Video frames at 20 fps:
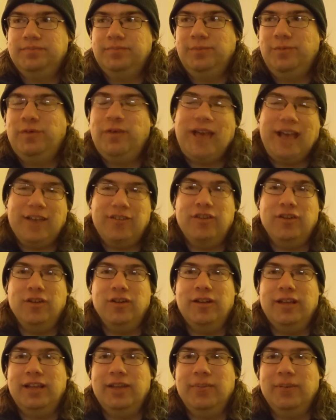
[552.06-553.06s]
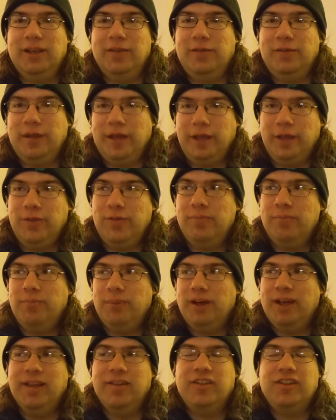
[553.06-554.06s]
factor in my faith,
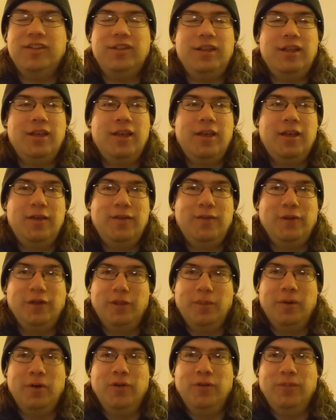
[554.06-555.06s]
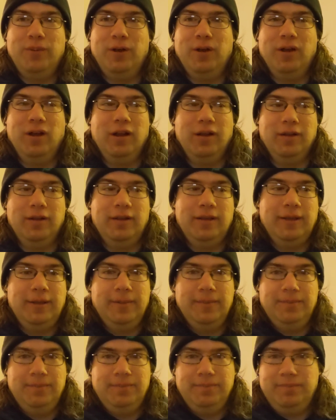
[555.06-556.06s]
but for the most part,
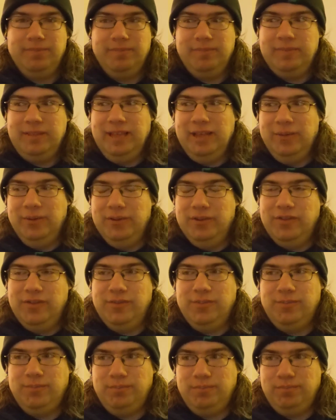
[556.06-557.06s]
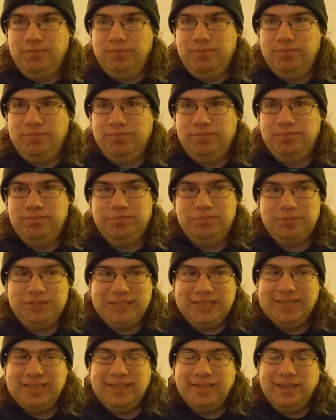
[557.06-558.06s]
it was
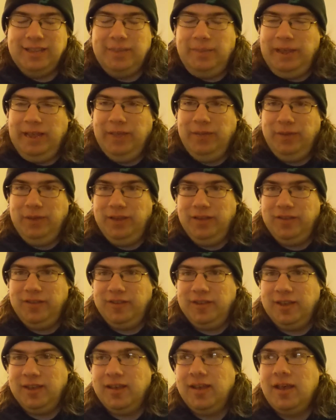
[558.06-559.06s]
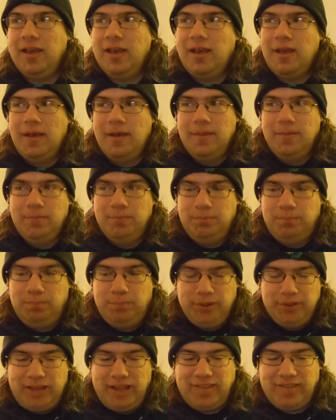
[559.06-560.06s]
decently pantheistic.
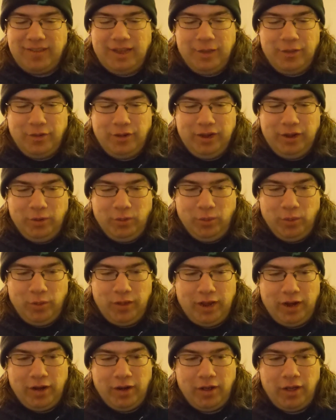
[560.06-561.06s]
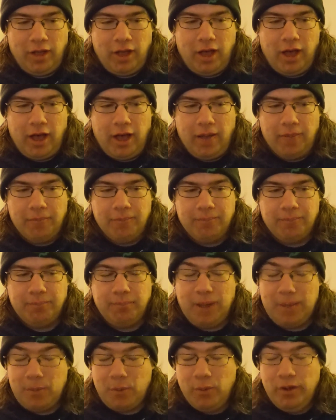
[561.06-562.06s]
But that's neither here nor there.
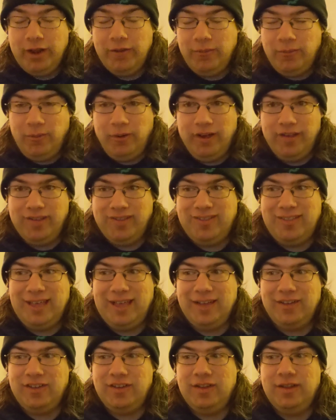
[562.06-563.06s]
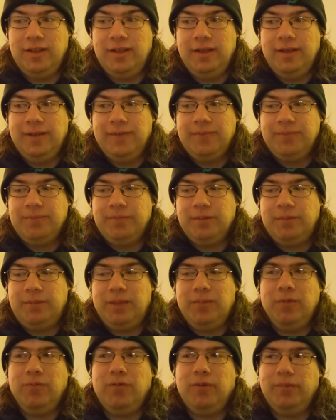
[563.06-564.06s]
My point was that
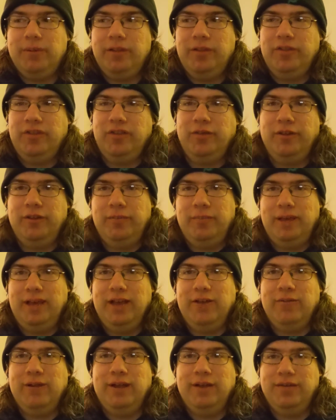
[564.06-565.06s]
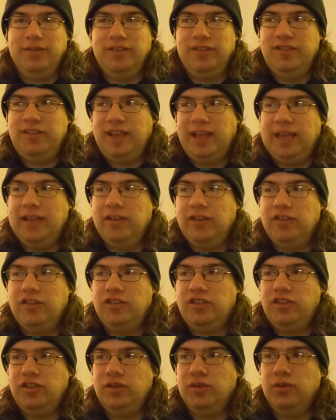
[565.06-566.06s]
people from conservative backgrounds tend
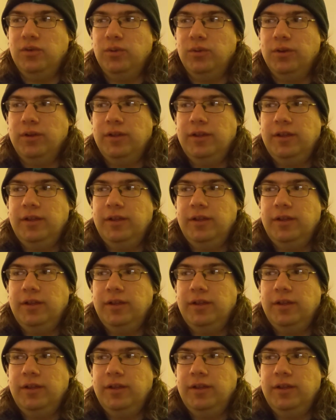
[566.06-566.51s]
to,